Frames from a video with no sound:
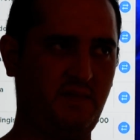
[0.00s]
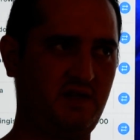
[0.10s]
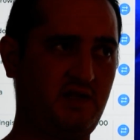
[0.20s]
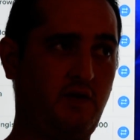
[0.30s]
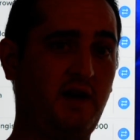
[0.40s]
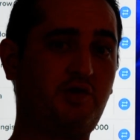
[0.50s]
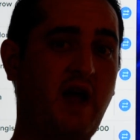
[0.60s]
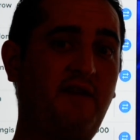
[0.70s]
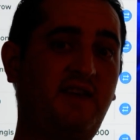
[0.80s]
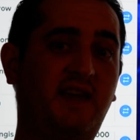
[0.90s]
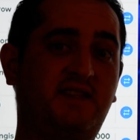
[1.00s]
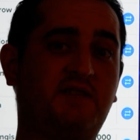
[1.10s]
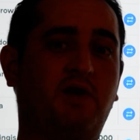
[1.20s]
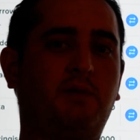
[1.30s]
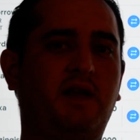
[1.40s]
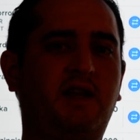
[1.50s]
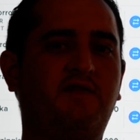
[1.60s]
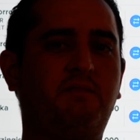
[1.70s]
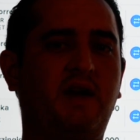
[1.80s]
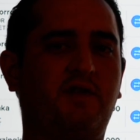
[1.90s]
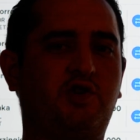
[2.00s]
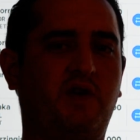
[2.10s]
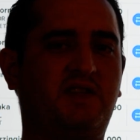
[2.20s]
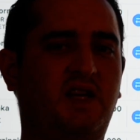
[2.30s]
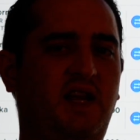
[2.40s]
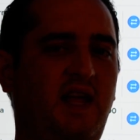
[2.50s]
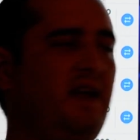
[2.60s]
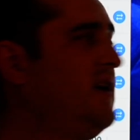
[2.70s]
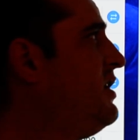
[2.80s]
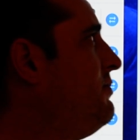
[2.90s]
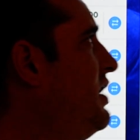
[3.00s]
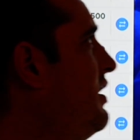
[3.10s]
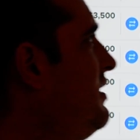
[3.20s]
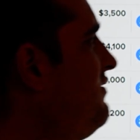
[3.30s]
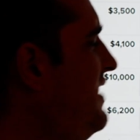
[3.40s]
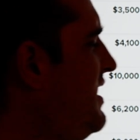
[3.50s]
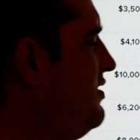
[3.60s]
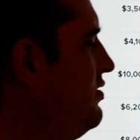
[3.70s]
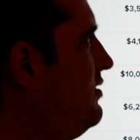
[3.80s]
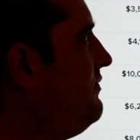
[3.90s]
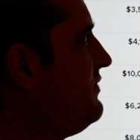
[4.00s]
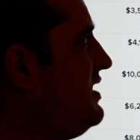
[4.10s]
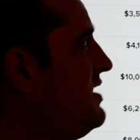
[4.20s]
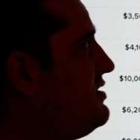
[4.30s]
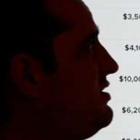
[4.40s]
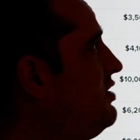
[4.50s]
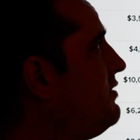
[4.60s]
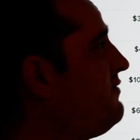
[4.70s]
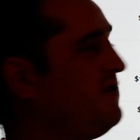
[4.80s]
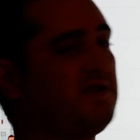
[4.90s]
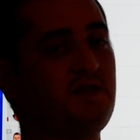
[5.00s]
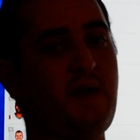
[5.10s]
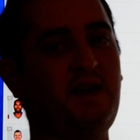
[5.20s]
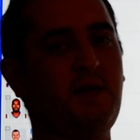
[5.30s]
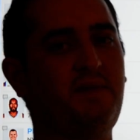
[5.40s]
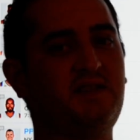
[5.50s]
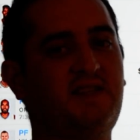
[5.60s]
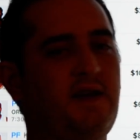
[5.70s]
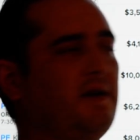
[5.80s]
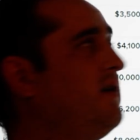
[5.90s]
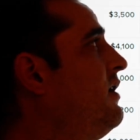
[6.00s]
So on DraftKings, he's probably an even better choice today. But on Fanduel, he's your first spend up at center.